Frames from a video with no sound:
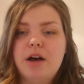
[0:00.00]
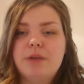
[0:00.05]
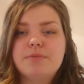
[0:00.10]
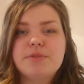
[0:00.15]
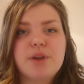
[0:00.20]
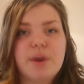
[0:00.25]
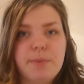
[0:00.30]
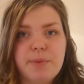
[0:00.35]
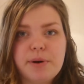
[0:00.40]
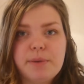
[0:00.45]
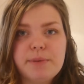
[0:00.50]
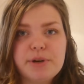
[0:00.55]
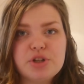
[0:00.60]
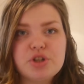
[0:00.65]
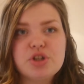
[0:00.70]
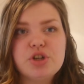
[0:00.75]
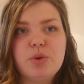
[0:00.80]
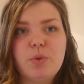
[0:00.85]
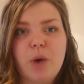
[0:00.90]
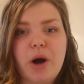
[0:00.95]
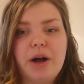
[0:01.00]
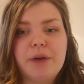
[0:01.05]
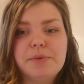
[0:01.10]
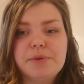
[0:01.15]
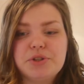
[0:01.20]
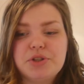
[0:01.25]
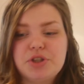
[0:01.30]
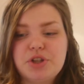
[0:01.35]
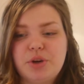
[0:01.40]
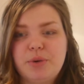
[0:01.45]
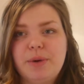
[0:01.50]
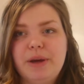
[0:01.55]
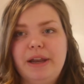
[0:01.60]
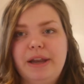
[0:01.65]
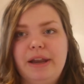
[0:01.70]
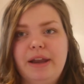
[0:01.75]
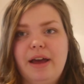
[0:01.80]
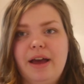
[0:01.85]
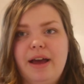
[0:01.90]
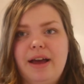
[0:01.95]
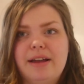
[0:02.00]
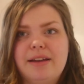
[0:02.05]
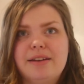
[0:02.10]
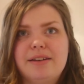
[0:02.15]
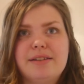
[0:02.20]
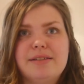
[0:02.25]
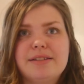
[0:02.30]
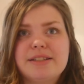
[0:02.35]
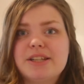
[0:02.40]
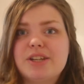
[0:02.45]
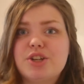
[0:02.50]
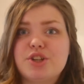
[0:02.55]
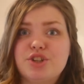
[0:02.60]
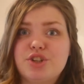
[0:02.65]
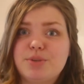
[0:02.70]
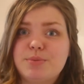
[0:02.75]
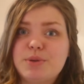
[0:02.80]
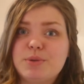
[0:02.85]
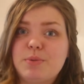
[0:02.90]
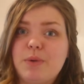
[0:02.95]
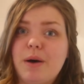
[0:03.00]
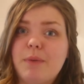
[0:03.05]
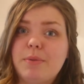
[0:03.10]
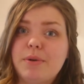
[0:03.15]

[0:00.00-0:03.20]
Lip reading: So I pretty much knew what I was doing, and it's a good job as well